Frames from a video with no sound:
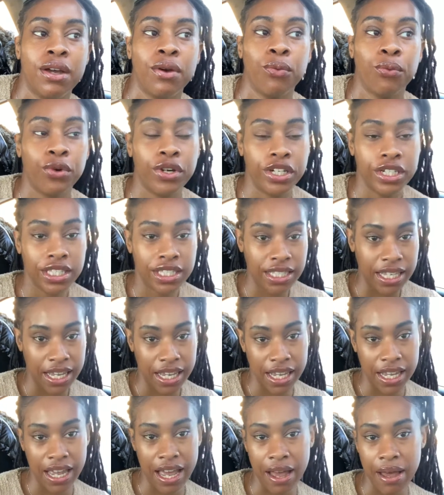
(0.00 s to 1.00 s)
We're
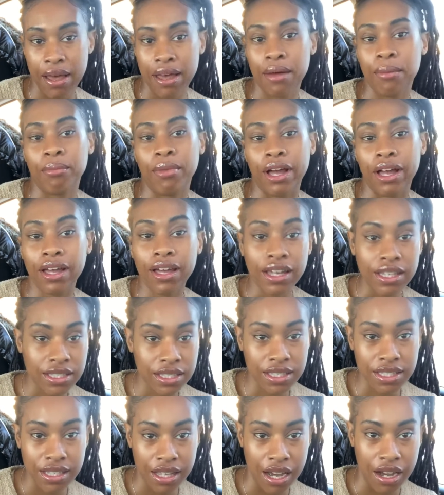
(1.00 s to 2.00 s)
staying at my
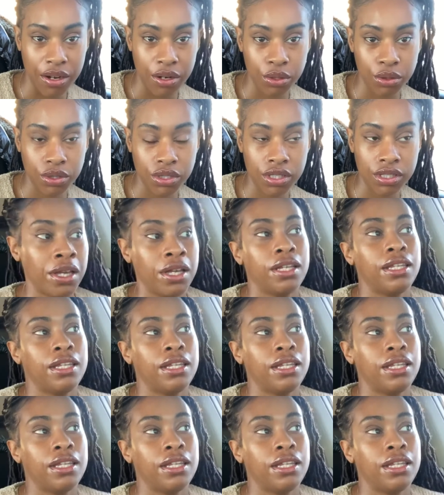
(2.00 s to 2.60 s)
cousin's house.